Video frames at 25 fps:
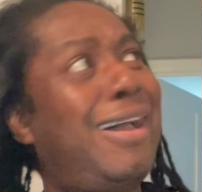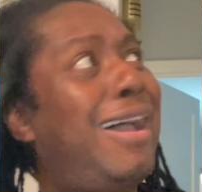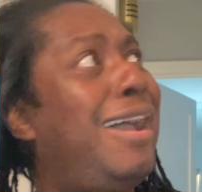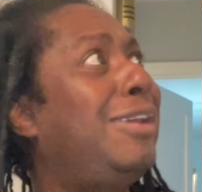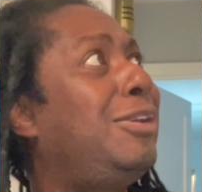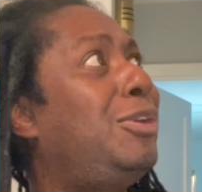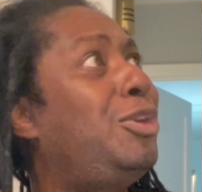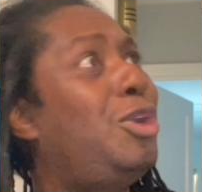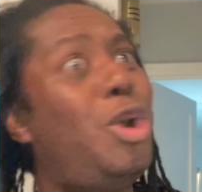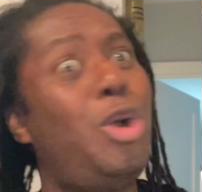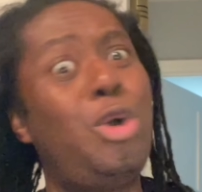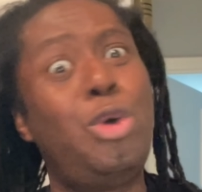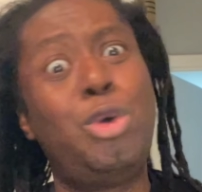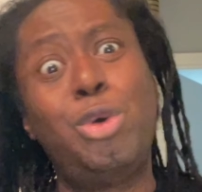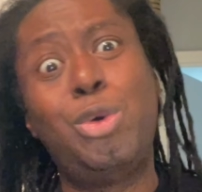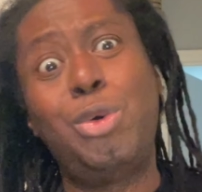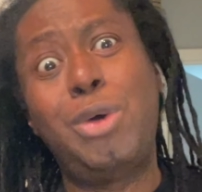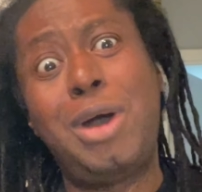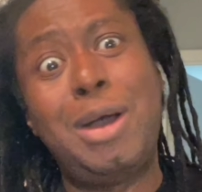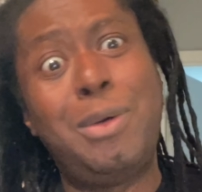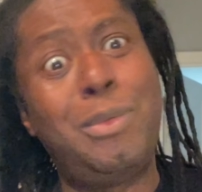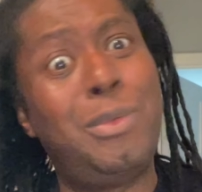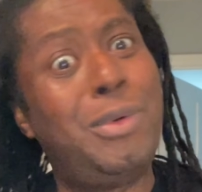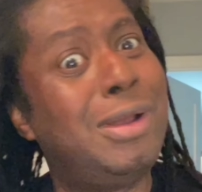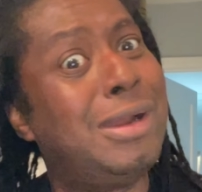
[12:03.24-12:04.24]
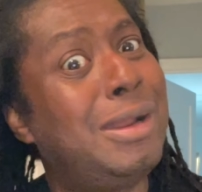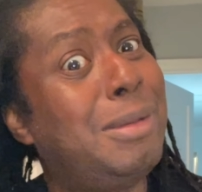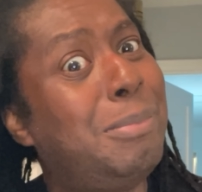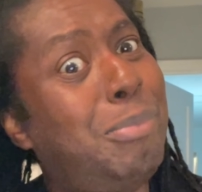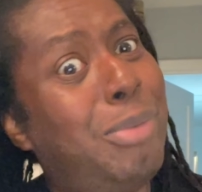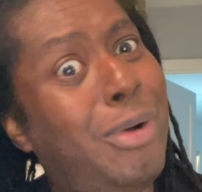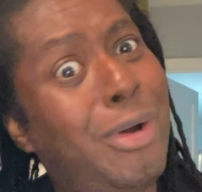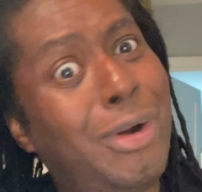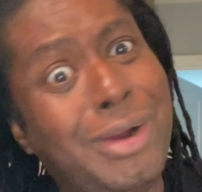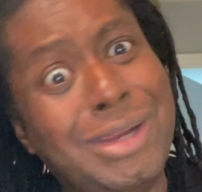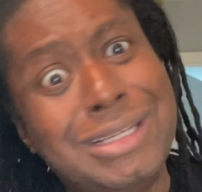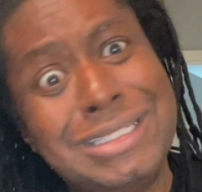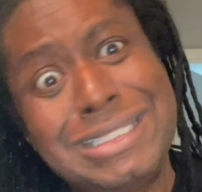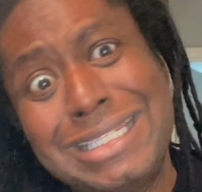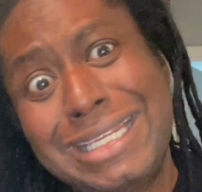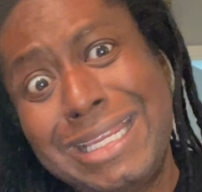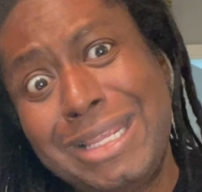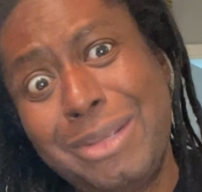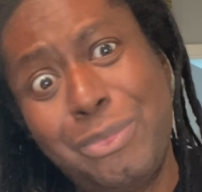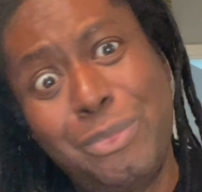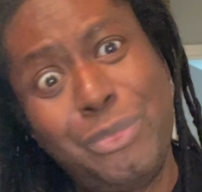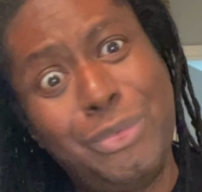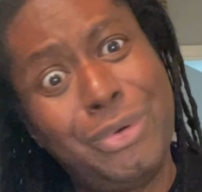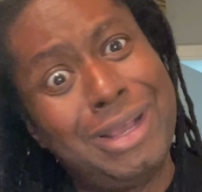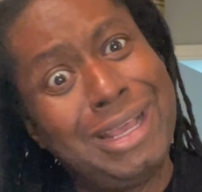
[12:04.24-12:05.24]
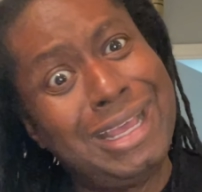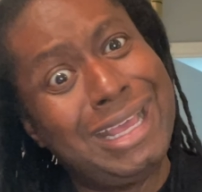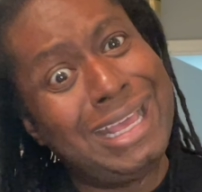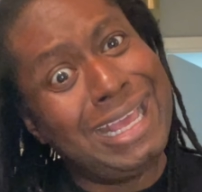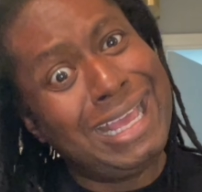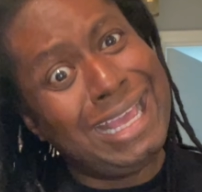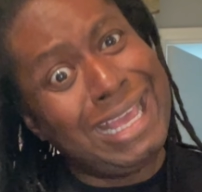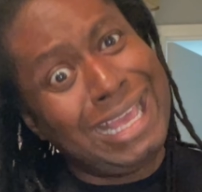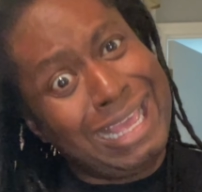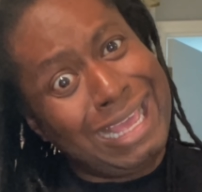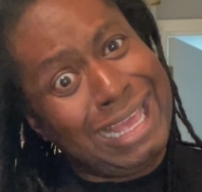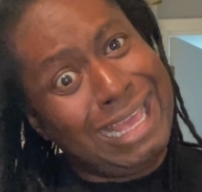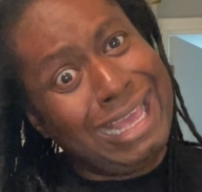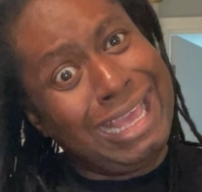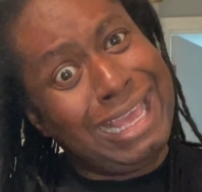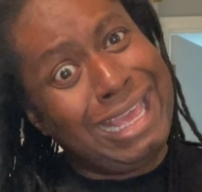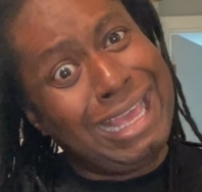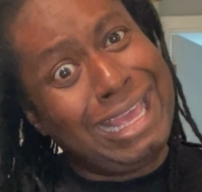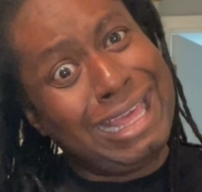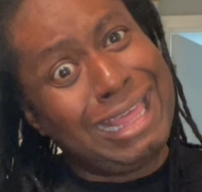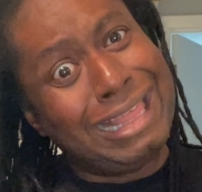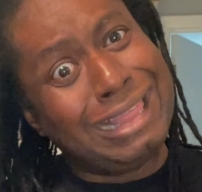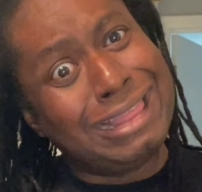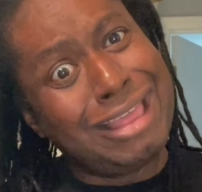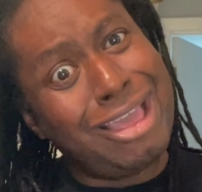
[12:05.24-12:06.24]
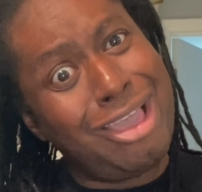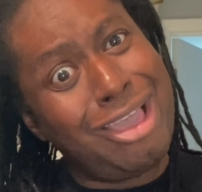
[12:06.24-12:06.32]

I know who I want to party with.